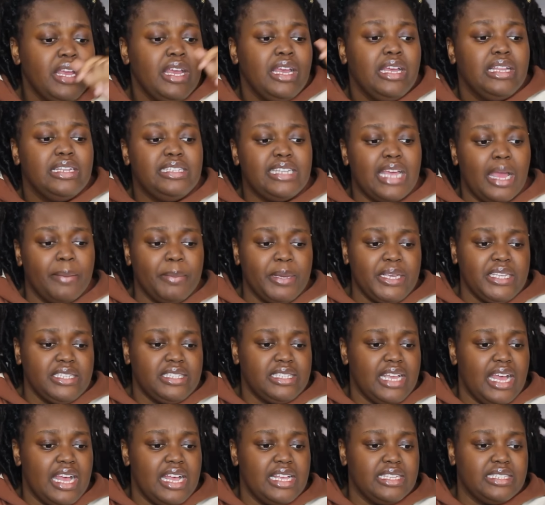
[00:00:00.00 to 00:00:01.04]
Demi
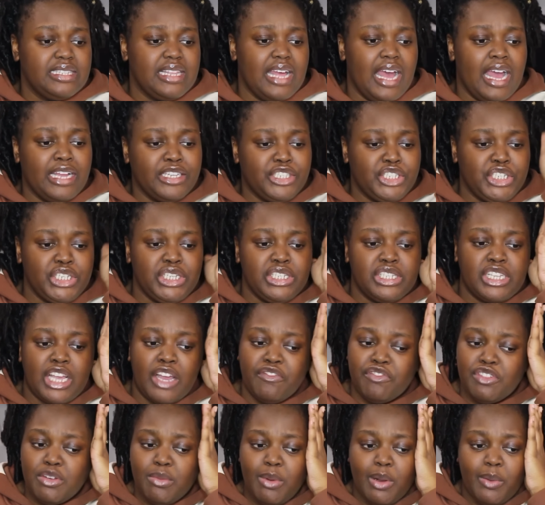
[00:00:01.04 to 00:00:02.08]
says that she's
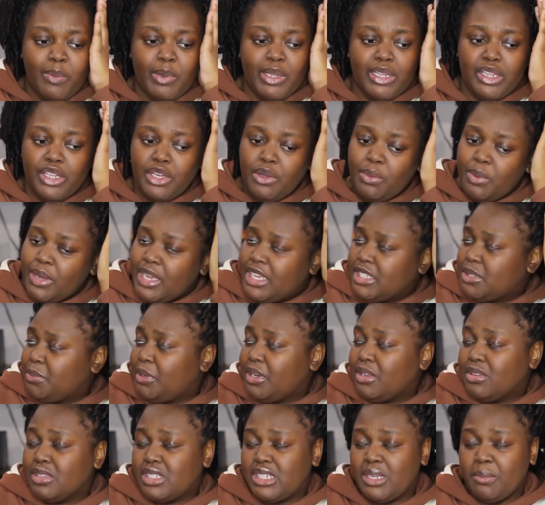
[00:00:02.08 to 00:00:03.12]
comfortable with Lewis. We
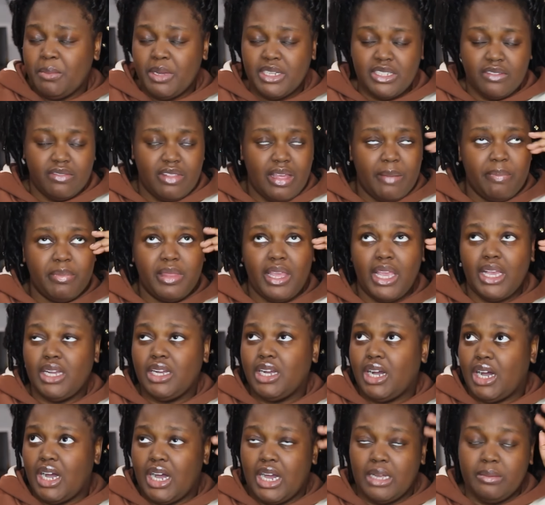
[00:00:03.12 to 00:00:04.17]
don't see much of them, thank
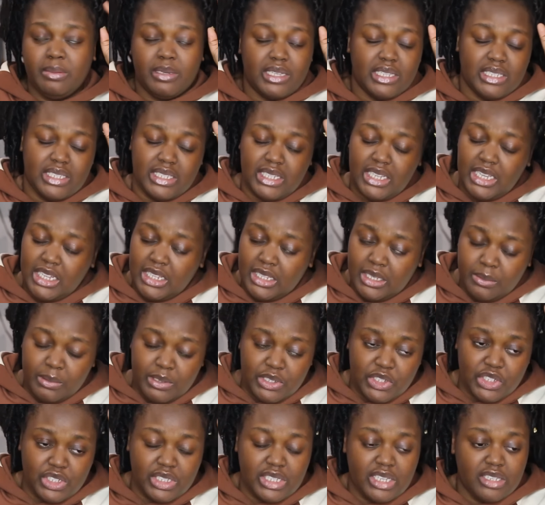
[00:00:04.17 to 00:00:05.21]
God, because seeing Lewis
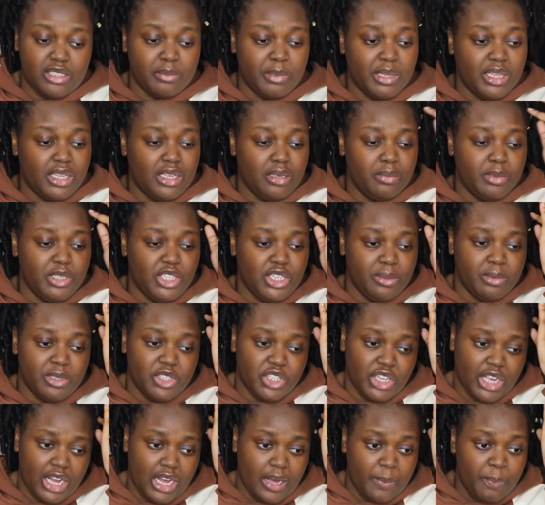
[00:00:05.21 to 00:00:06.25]
just gives me the heebie-jeebies
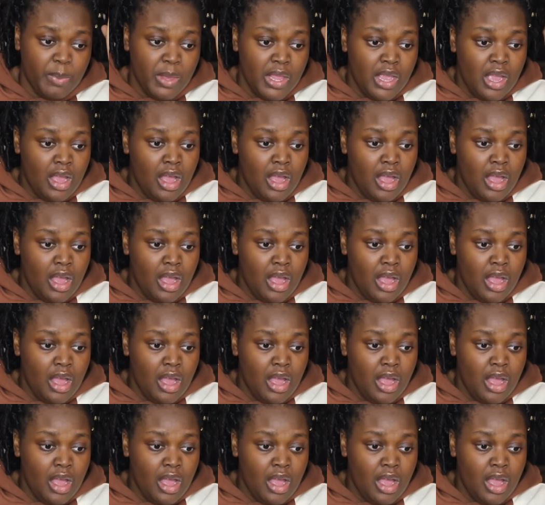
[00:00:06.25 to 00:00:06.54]
job.